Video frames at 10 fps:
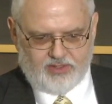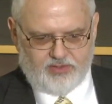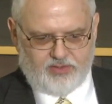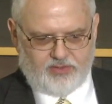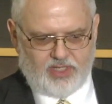
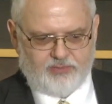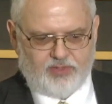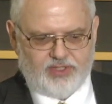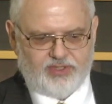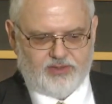Their
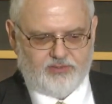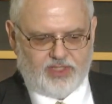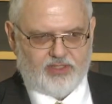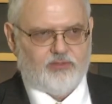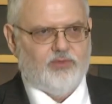operation
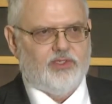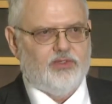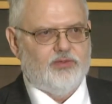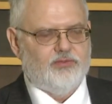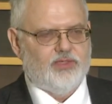model where
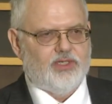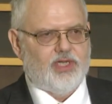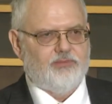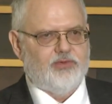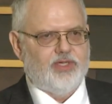you
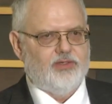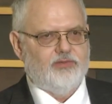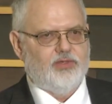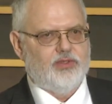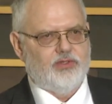operate,
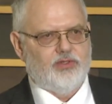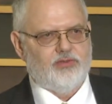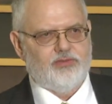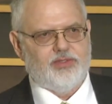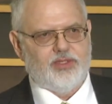whether
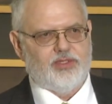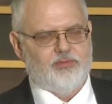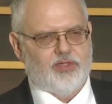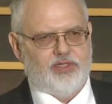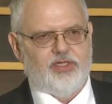your
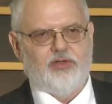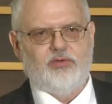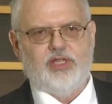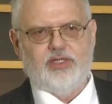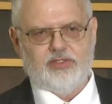systems are
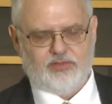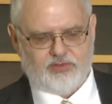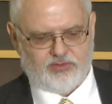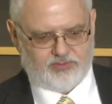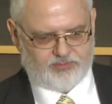integrated
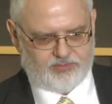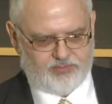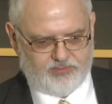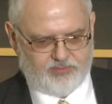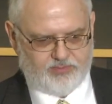or
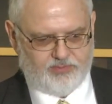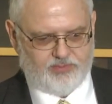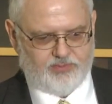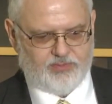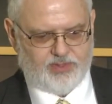
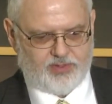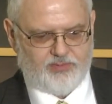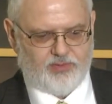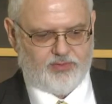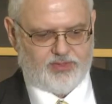
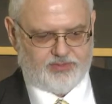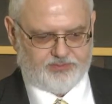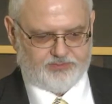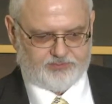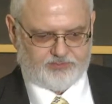dispersed,
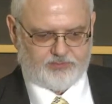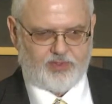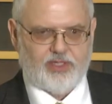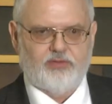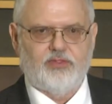
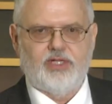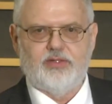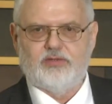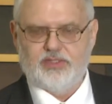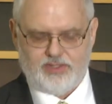
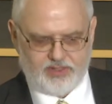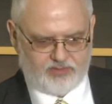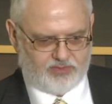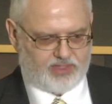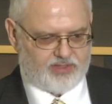centralized or
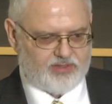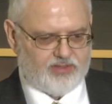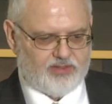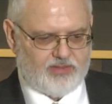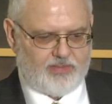decentralized.
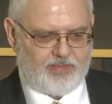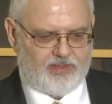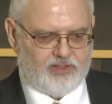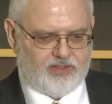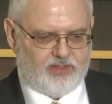
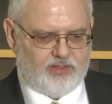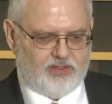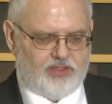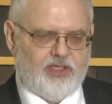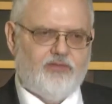
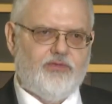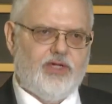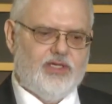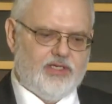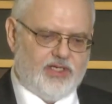And then
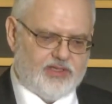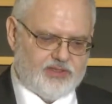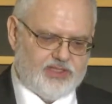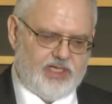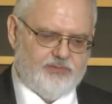finally, at
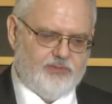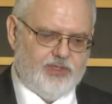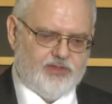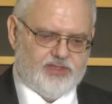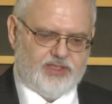the
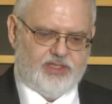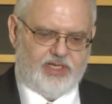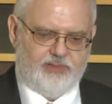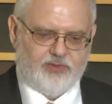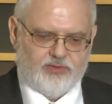capability
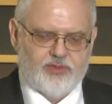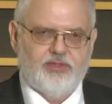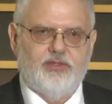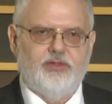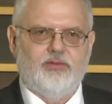
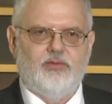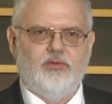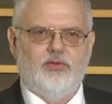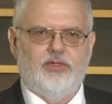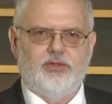enablers,
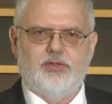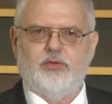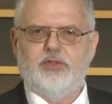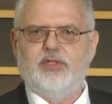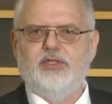the
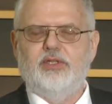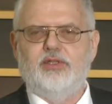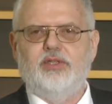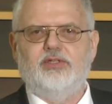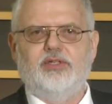sourcing
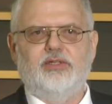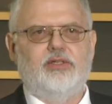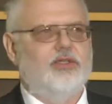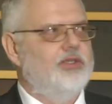decision.